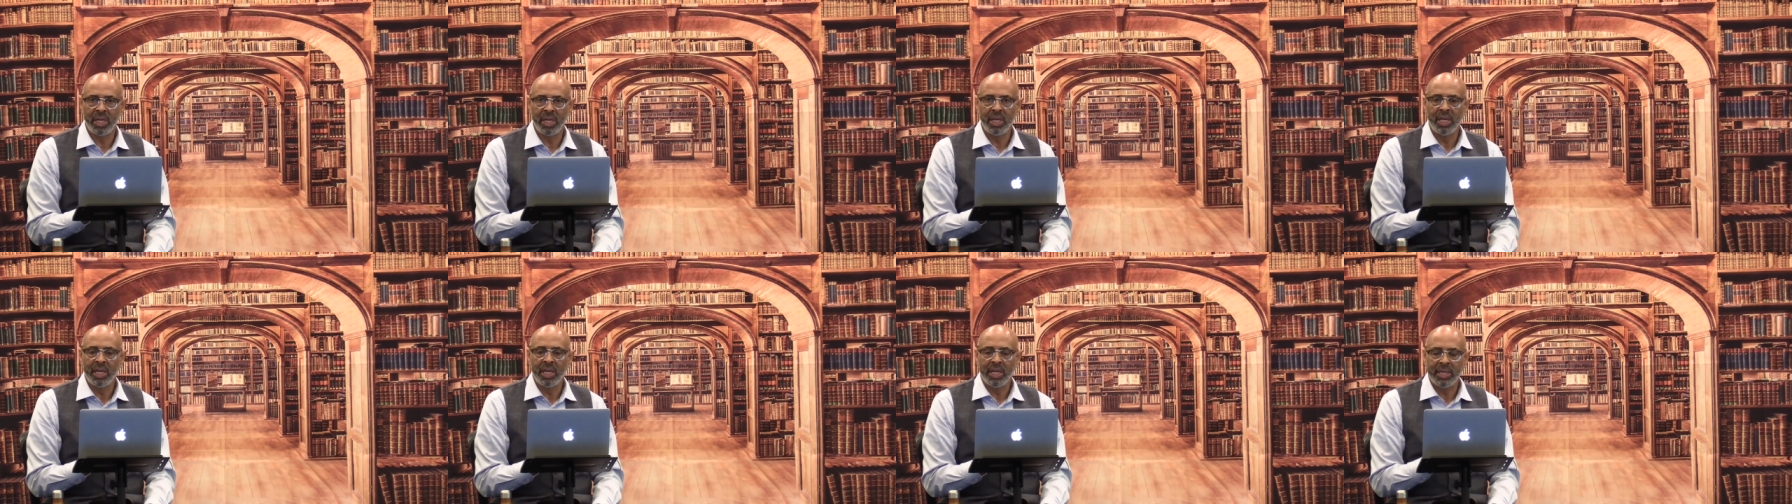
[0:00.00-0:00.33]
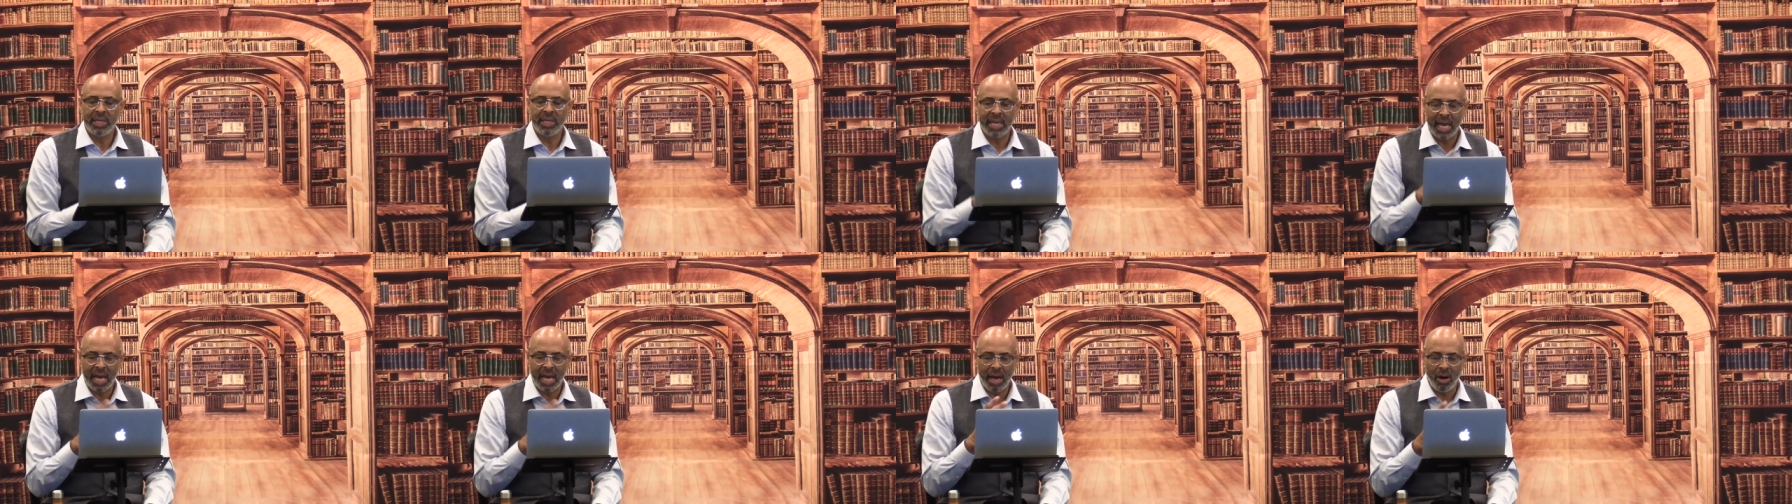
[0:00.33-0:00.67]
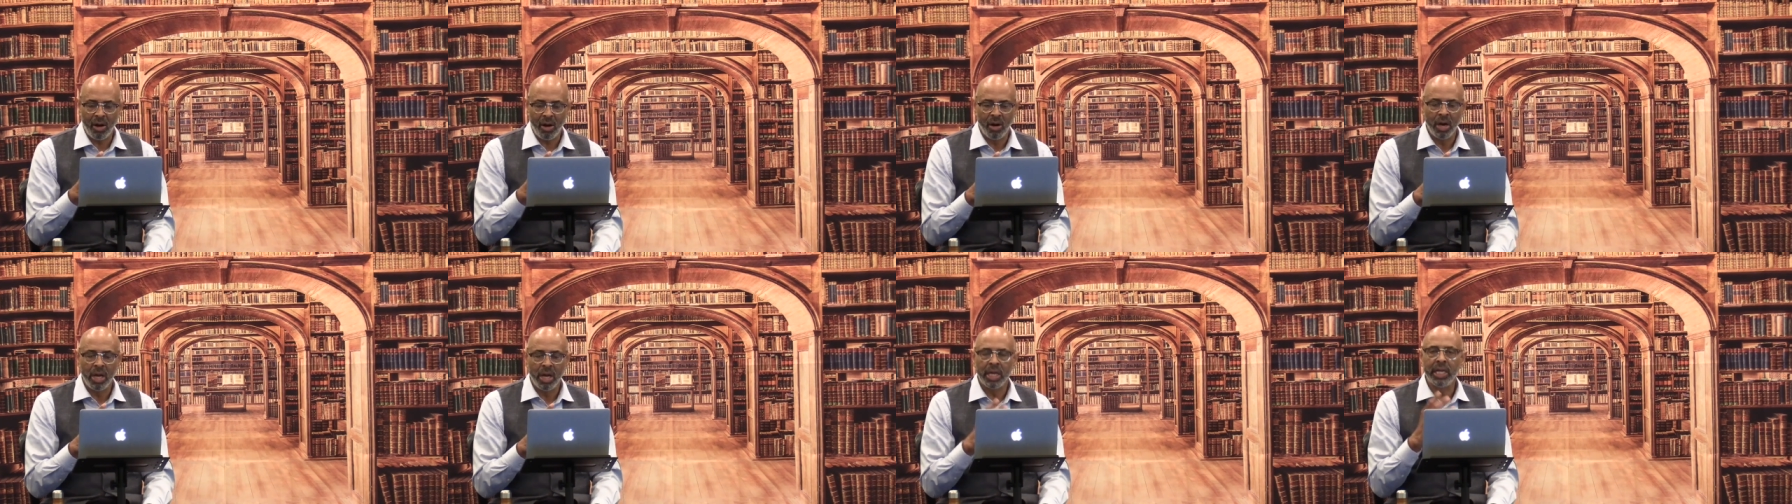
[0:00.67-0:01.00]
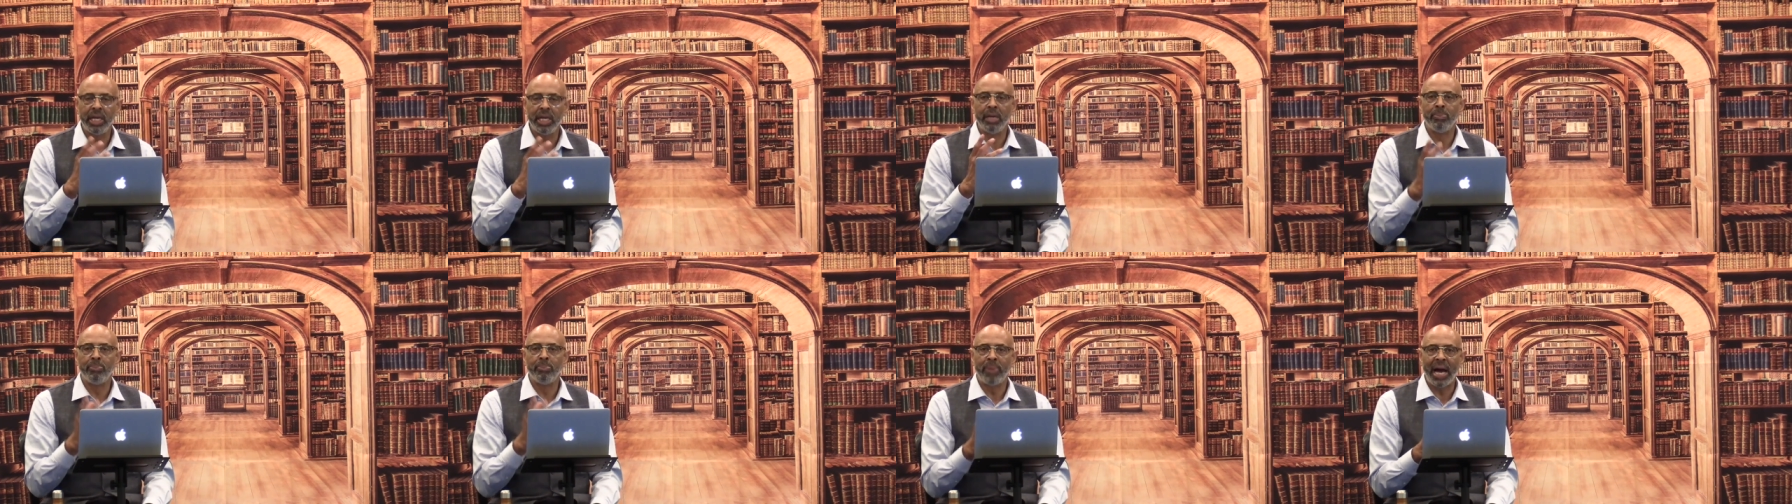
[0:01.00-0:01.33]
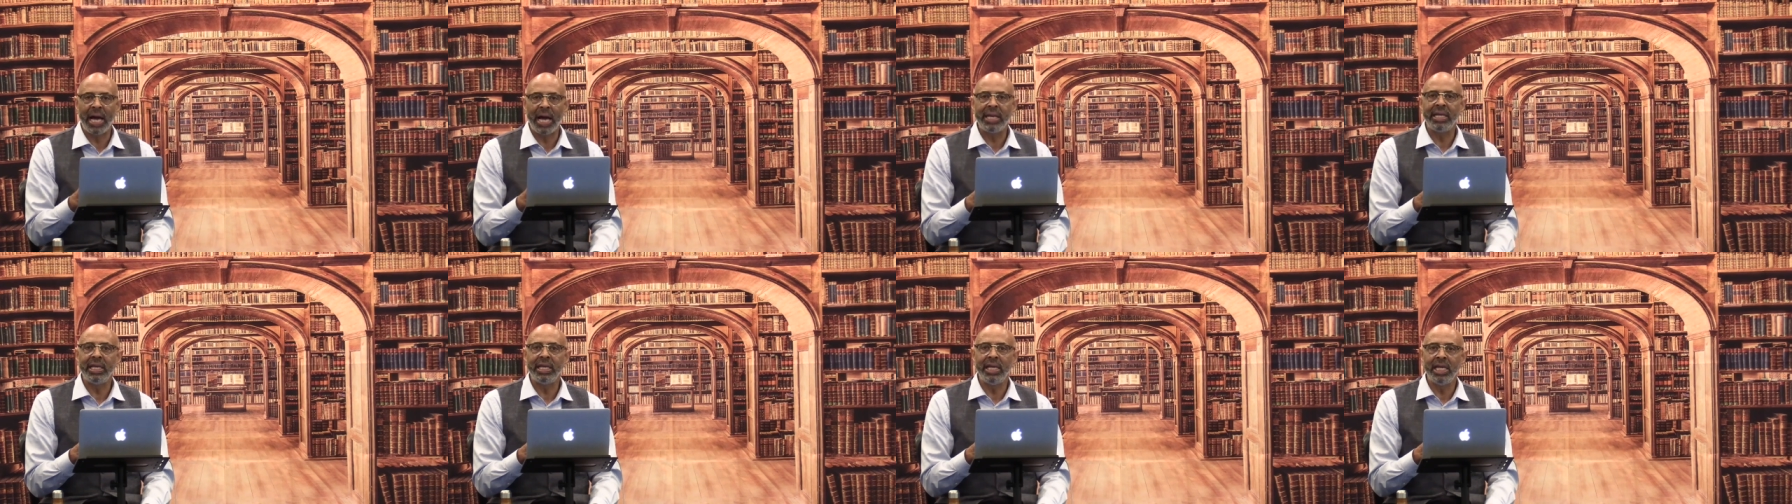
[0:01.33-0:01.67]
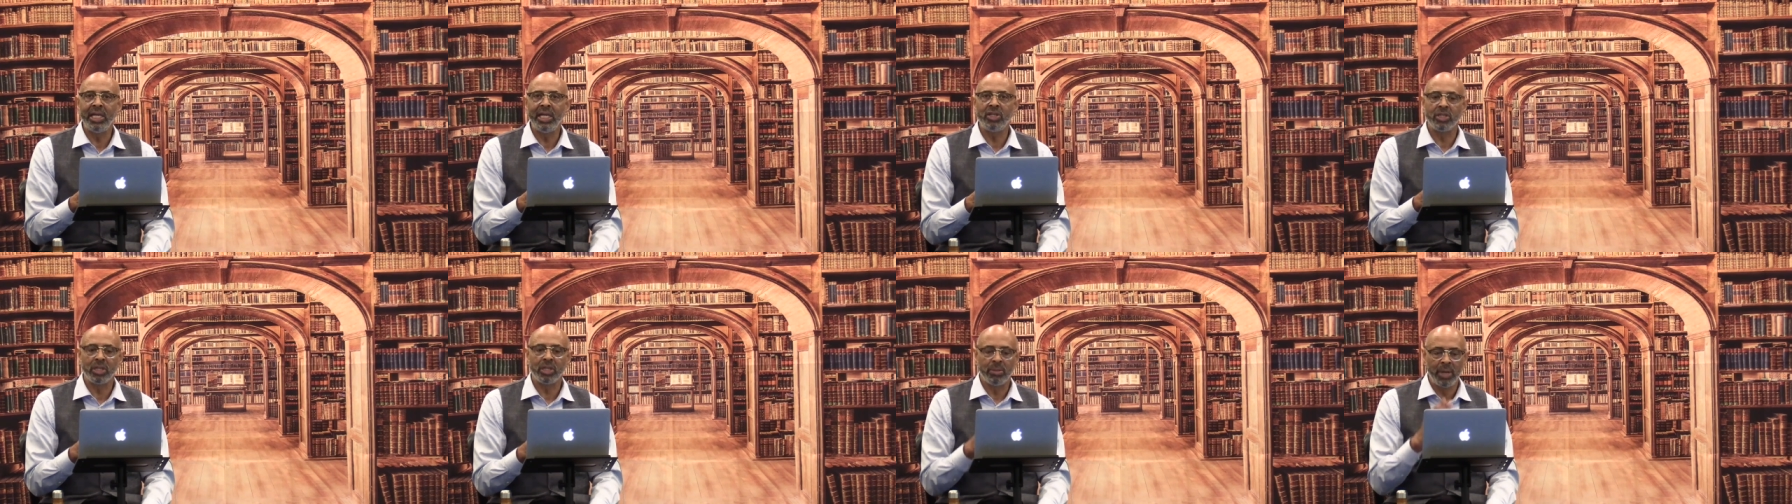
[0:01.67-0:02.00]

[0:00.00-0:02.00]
Now, mighty Egypt.